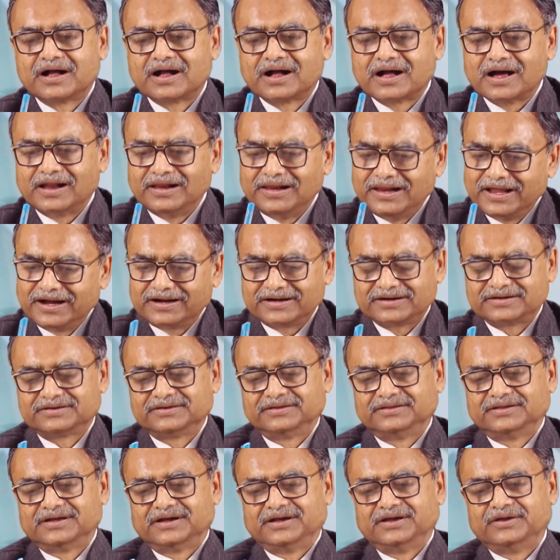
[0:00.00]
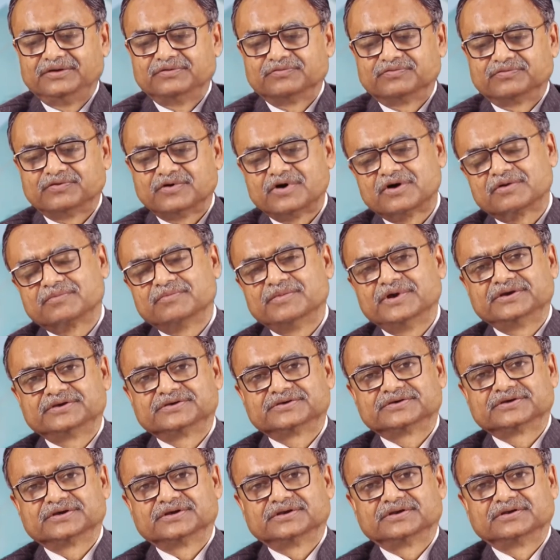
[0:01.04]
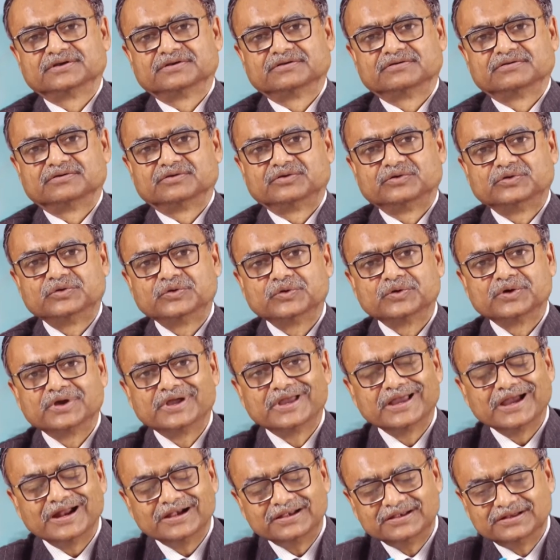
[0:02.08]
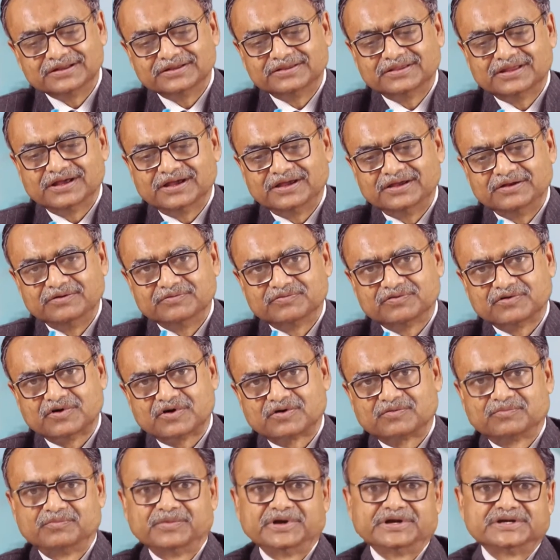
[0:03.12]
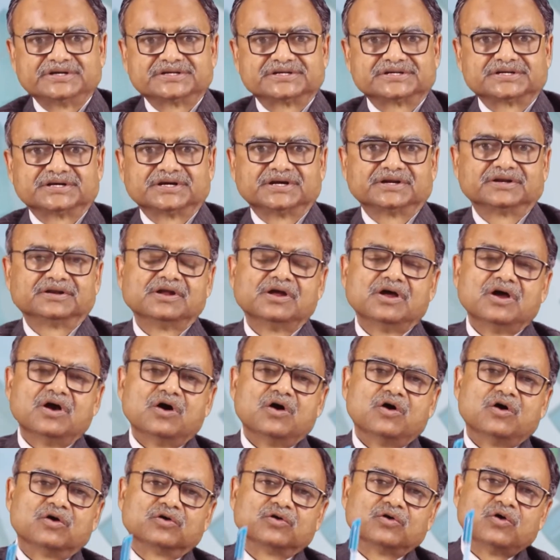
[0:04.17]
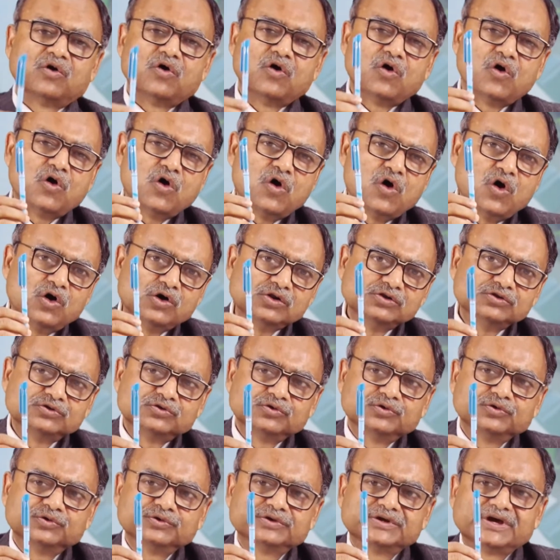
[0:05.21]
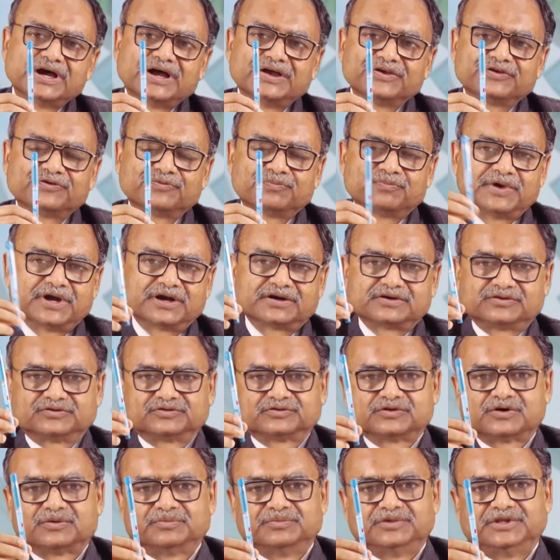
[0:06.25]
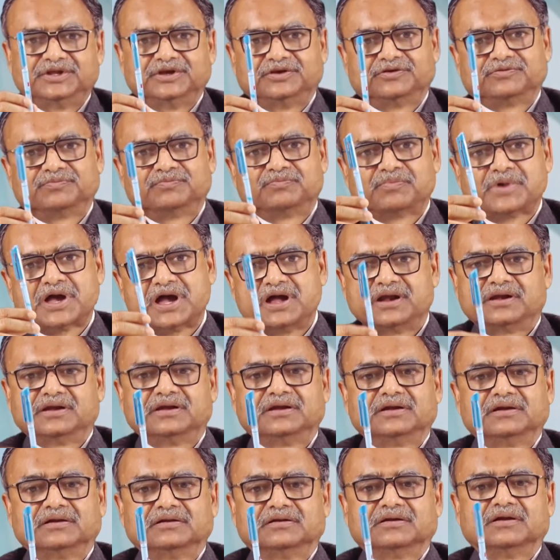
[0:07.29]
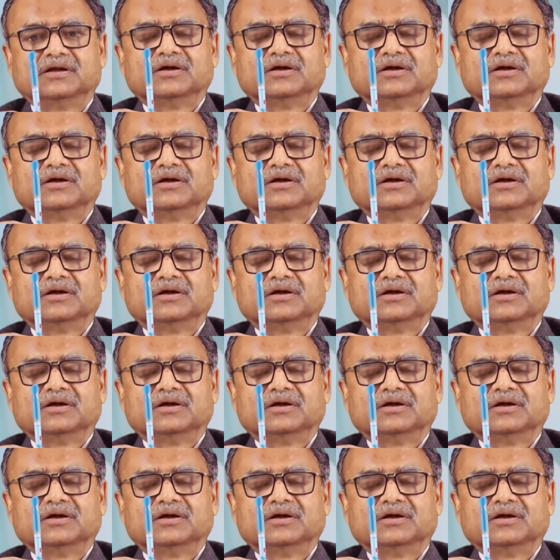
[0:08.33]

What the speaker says: collect the information, to get the information on all those aspects of this pen,